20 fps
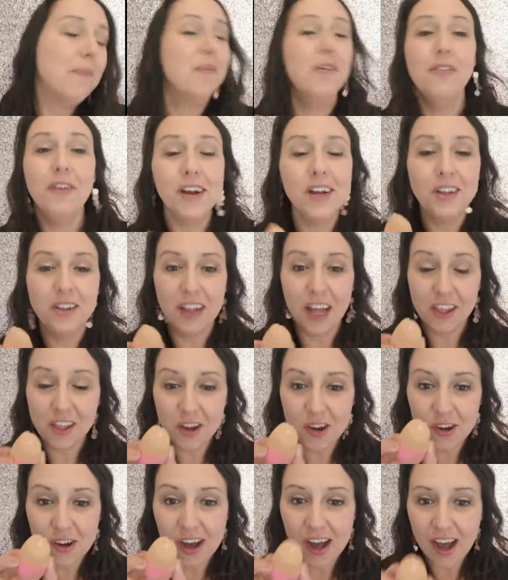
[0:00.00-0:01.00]
Anyway,
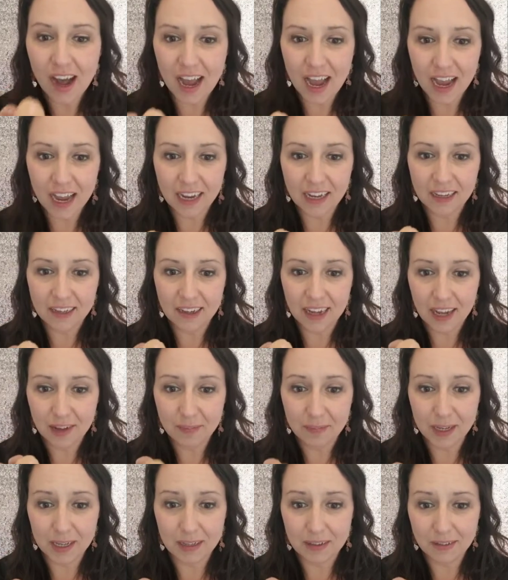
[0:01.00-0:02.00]
um, before I do that though,
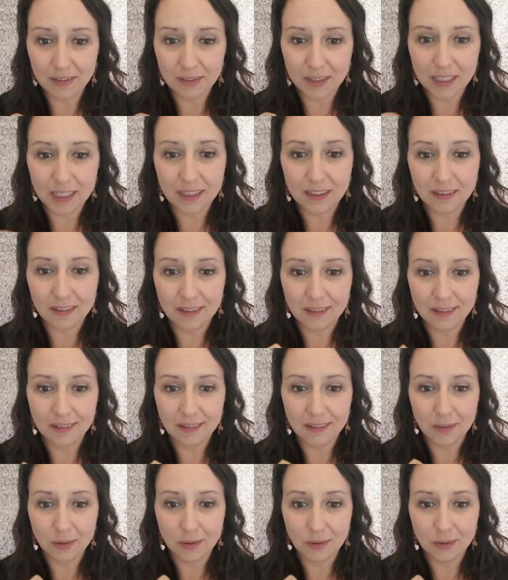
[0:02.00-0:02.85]
I have my